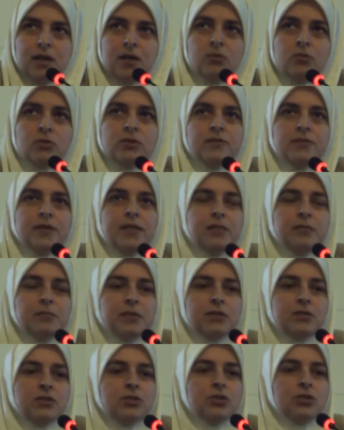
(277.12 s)
I was very
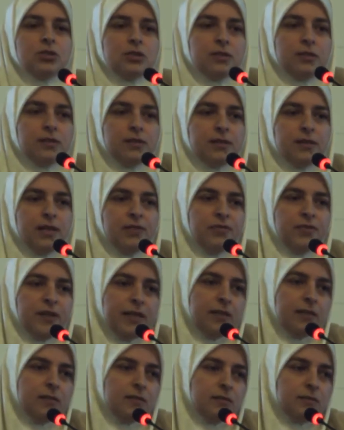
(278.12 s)
much
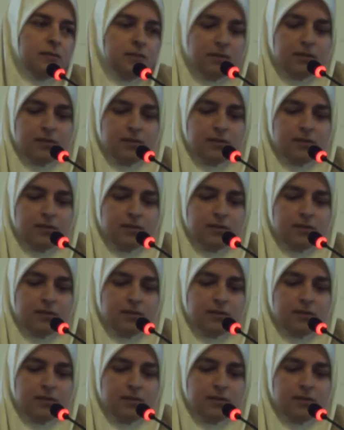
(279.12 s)
affected